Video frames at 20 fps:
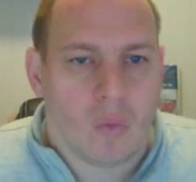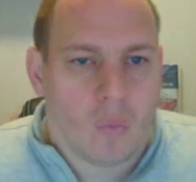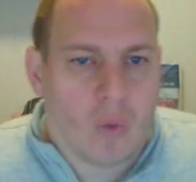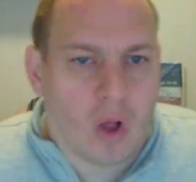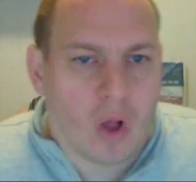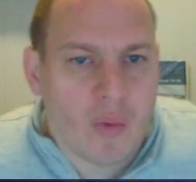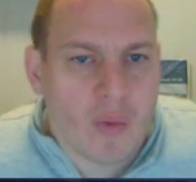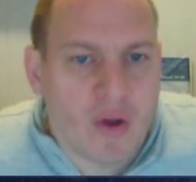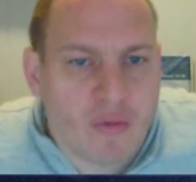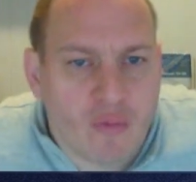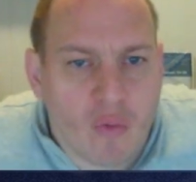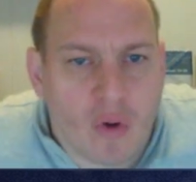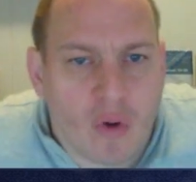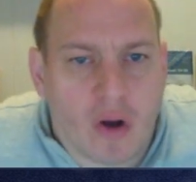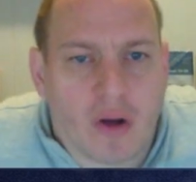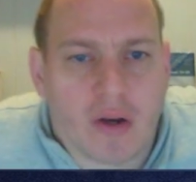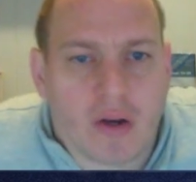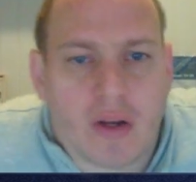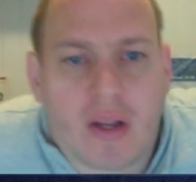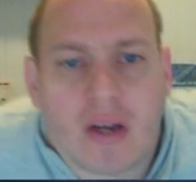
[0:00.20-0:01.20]
Welcome
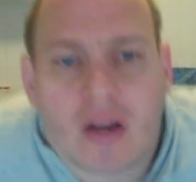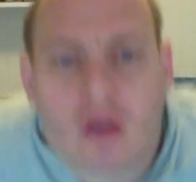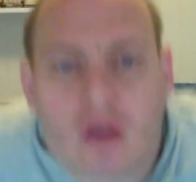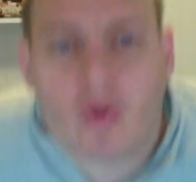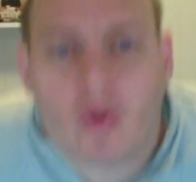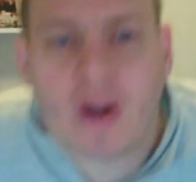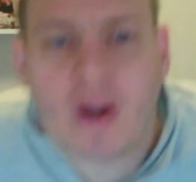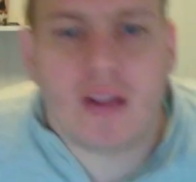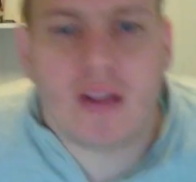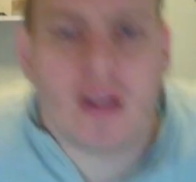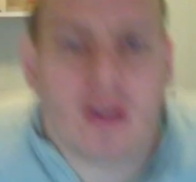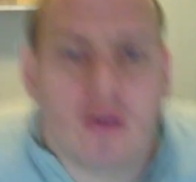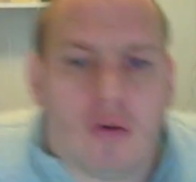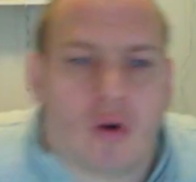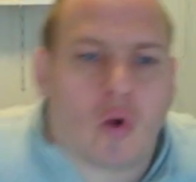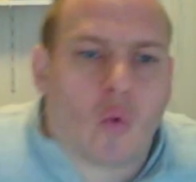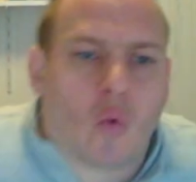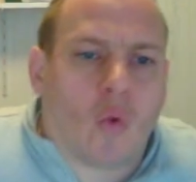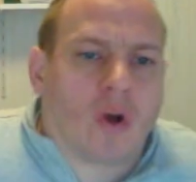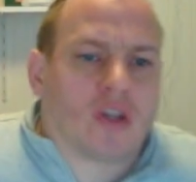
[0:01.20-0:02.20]
everyone, and great that
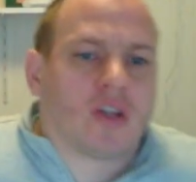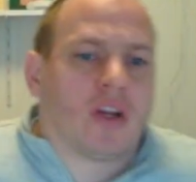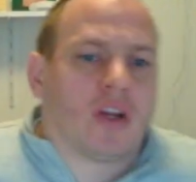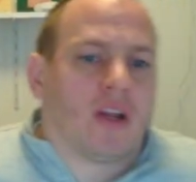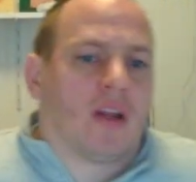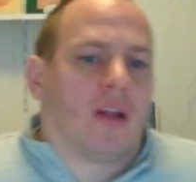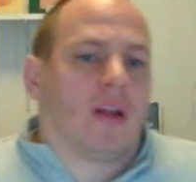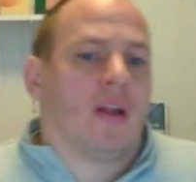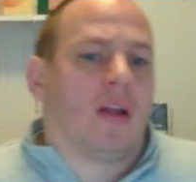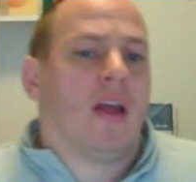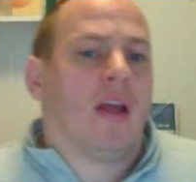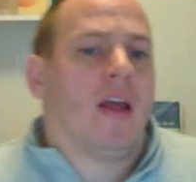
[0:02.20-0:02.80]
you're watching.